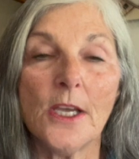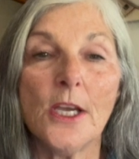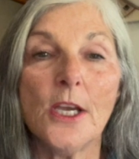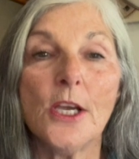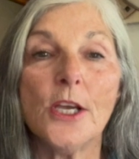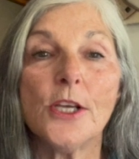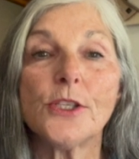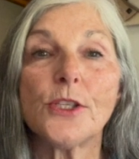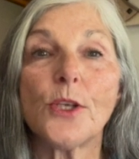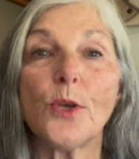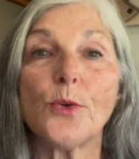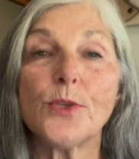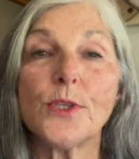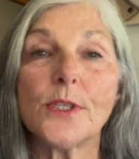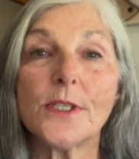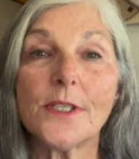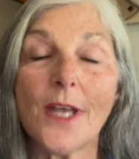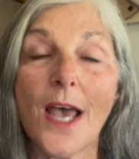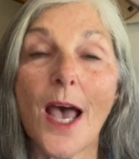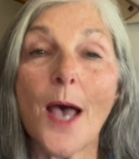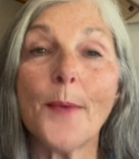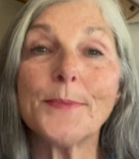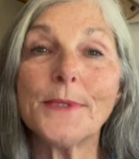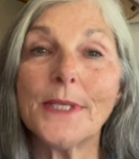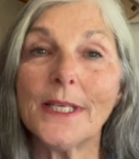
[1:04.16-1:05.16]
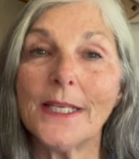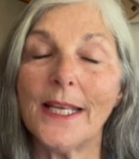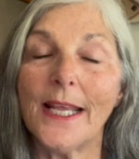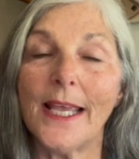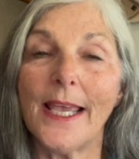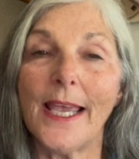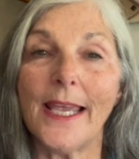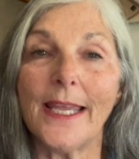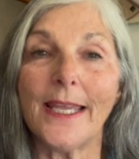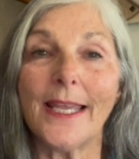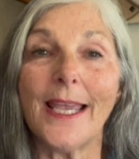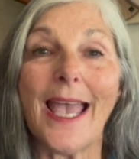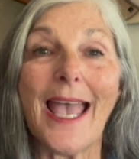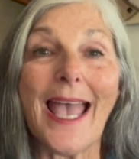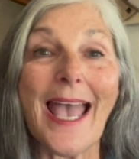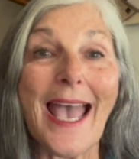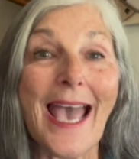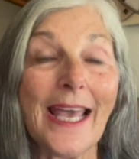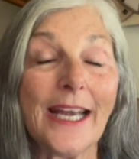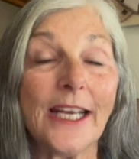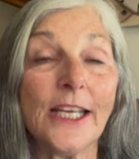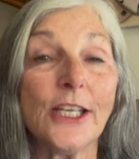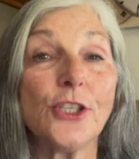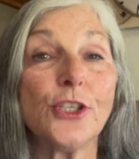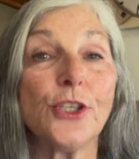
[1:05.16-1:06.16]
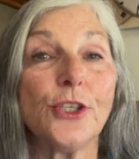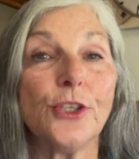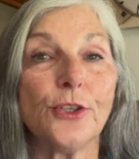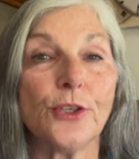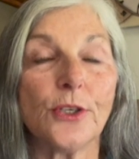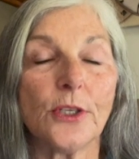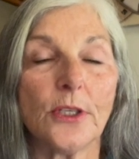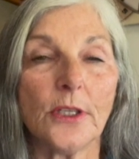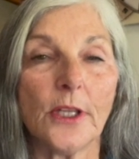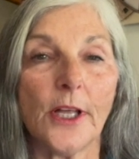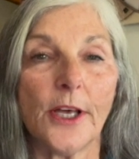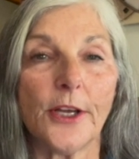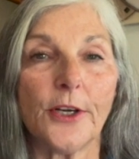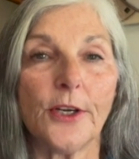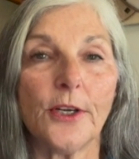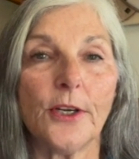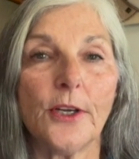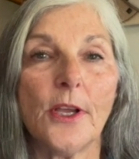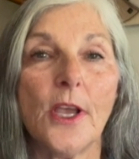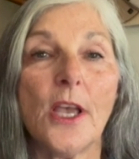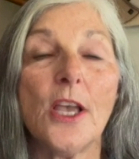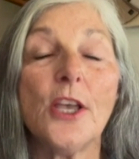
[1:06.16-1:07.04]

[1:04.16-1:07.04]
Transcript: So stop today adding to your clutter.